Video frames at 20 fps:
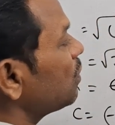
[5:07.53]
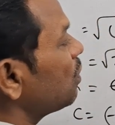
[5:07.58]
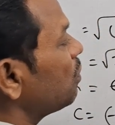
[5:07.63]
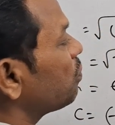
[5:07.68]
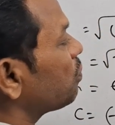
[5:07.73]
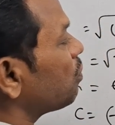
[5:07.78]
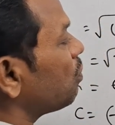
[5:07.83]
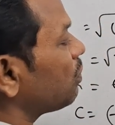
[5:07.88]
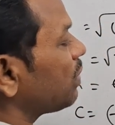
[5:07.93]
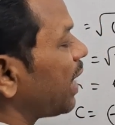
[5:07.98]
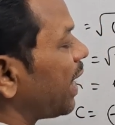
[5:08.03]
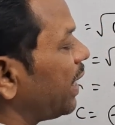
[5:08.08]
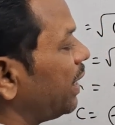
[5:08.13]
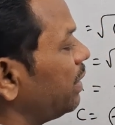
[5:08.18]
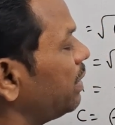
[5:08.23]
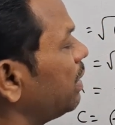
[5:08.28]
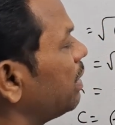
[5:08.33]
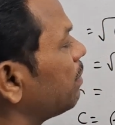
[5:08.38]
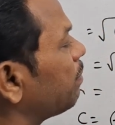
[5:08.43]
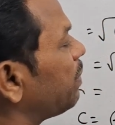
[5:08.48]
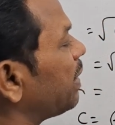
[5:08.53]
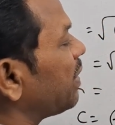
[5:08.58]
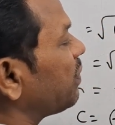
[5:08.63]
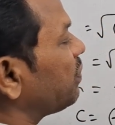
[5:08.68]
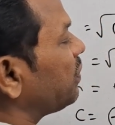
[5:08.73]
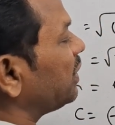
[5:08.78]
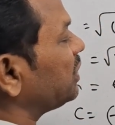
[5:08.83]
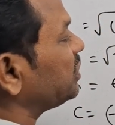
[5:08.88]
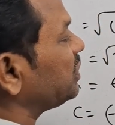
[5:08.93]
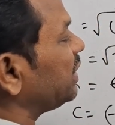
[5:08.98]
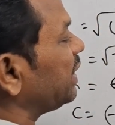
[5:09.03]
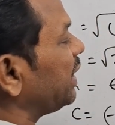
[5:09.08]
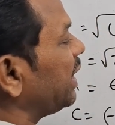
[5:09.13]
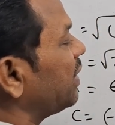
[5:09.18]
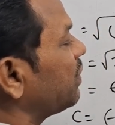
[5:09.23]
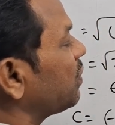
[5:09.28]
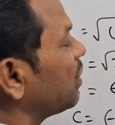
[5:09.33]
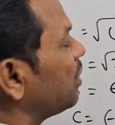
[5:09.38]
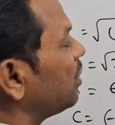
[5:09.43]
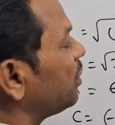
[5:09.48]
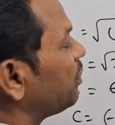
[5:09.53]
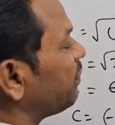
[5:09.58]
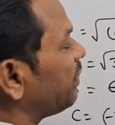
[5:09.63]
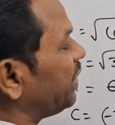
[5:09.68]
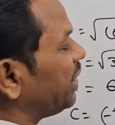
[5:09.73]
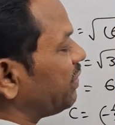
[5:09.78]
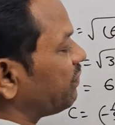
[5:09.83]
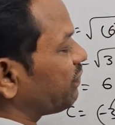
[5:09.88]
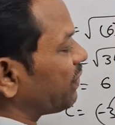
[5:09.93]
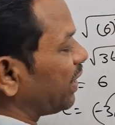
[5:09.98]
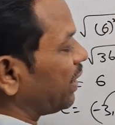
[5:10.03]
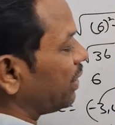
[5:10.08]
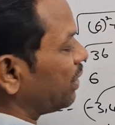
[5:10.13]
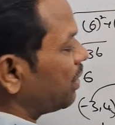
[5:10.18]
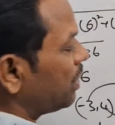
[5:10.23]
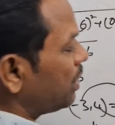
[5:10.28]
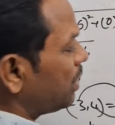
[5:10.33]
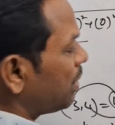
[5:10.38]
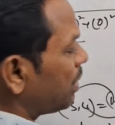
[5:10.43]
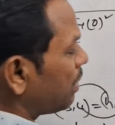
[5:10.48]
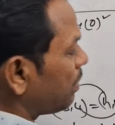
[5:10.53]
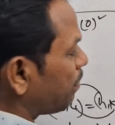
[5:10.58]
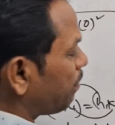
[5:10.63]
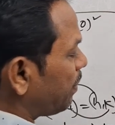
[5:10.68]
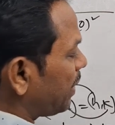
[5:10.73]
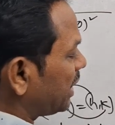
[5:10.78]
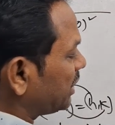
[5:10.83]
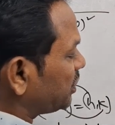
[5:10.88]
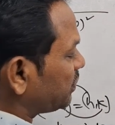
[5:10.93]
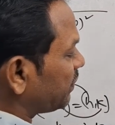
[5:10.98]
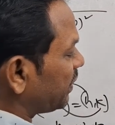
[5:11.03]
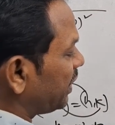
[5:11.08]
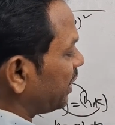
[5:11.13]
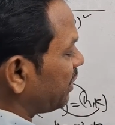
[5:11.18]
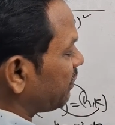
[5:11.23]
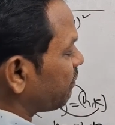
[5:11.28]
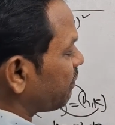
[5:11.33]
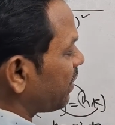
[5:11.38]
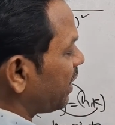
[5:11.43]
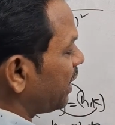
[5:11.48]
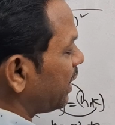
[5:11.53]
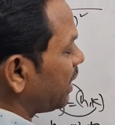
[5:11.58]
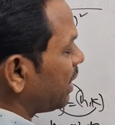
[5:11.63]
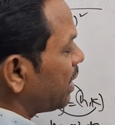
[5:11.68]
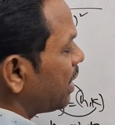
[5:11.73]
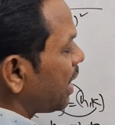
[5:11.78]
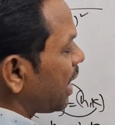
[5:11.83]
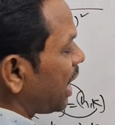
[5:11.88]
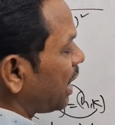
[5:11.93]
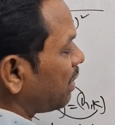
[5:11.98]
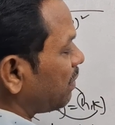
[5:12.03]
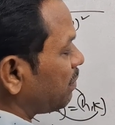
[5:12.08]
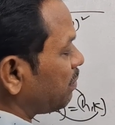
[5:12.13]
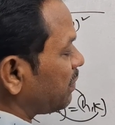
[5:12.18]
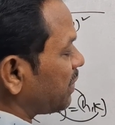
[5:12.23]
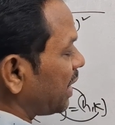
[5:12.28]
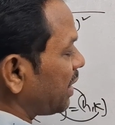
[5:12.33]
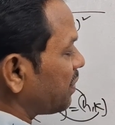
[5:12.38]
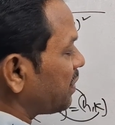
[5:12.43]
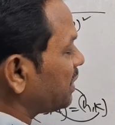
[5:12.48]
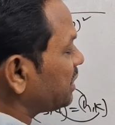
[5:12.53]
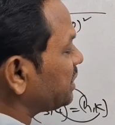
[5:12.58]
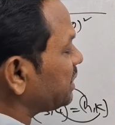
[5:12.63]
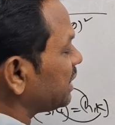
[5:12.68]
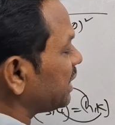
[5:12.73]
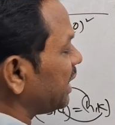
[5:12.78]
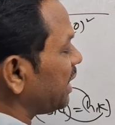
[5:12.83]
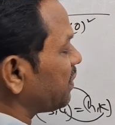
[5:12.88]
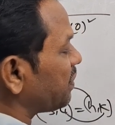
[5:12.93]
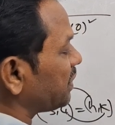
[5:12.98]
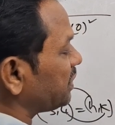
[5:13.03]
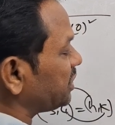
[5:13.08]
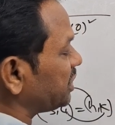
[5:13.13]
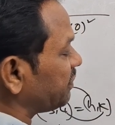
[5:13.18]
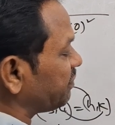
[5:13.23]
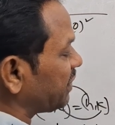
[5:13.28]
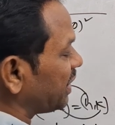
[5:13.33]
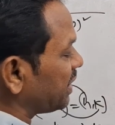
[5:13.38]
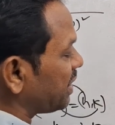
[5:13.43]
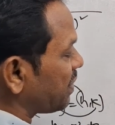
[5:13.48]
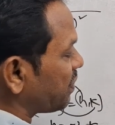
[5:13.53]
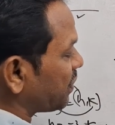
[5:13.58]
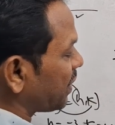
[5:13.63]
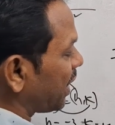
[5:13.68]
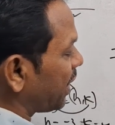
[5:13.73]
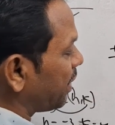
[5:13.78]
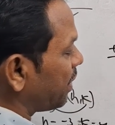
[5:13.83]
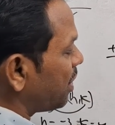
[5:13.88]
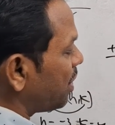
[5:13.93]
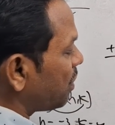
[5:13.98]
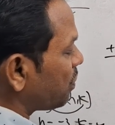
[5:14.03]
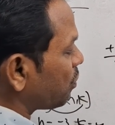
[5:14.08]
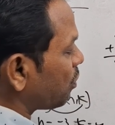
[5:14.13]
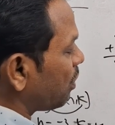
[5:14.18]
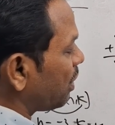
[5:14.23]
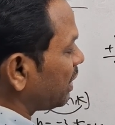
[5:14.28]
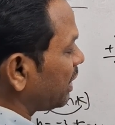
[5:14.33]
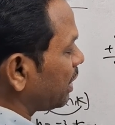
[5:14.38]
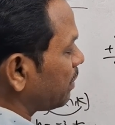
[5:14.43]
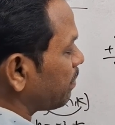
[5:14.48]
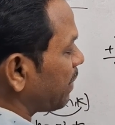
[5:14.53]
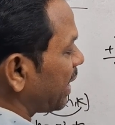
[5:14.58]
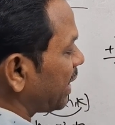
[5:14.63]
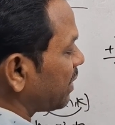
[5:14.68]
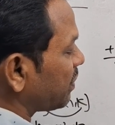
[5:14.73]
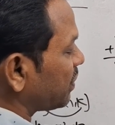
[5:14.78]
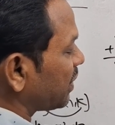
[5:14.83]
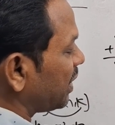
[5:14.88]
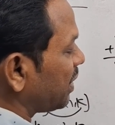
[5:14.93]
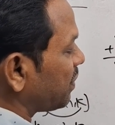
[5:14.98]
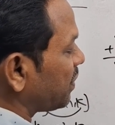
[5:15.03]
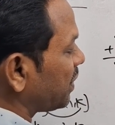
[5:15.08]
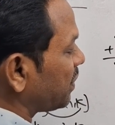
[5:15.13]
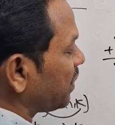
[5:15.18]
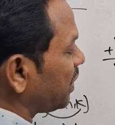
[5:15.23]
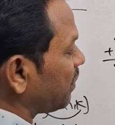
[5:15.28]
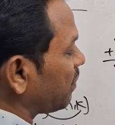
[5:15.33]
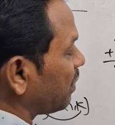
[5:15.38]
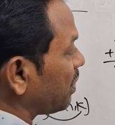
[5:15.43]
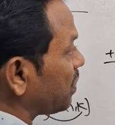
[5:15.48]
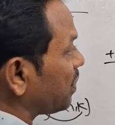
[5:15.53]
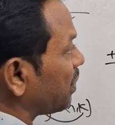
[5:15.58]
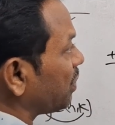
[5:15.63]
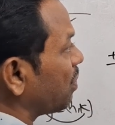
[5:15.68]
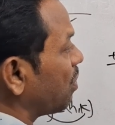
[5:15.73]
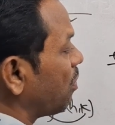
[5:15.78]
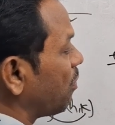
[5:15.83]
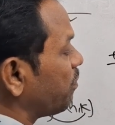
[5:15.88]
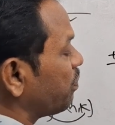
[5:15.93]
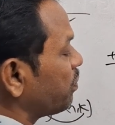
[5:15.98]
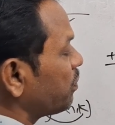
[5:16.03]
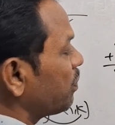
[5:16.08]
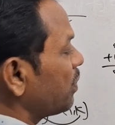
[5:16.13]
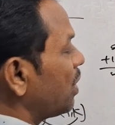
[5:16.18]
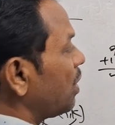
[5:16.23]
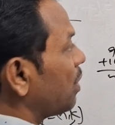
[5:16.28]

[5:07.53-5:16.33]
So 9 plus 16 is 25, plus 25, and 36 is shifted this side. So I'll get minus 36 equals 0.